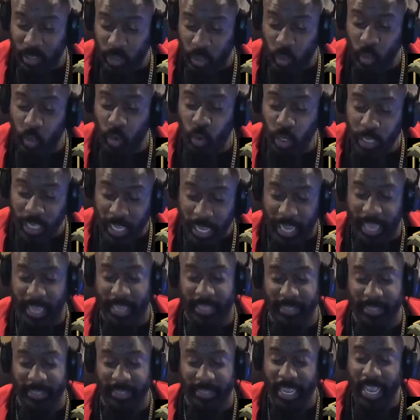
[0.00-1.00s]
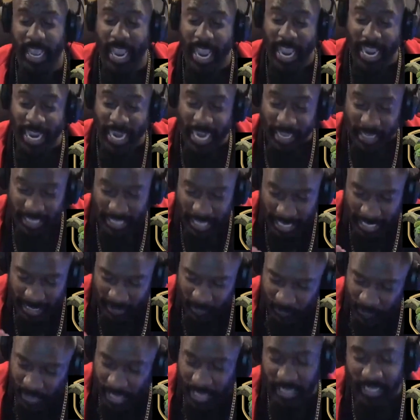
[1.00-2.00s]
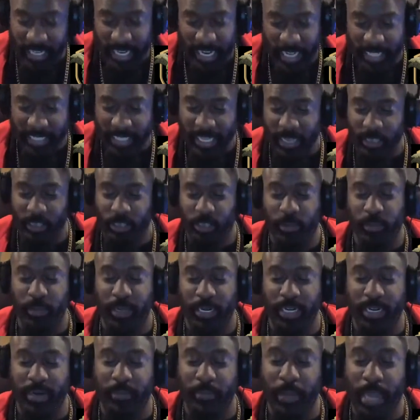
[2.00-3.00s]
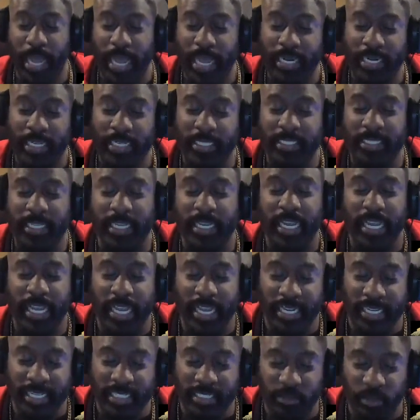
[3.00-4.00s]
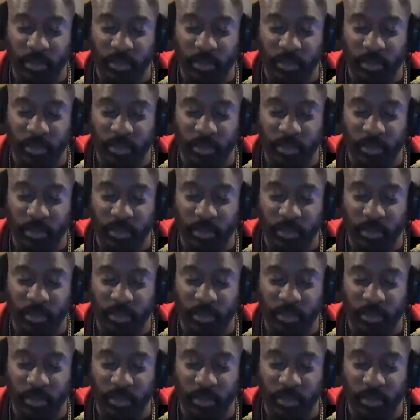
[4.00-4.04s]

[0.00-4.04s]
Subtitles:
2 years. And I finally had the extra money to buy this, and this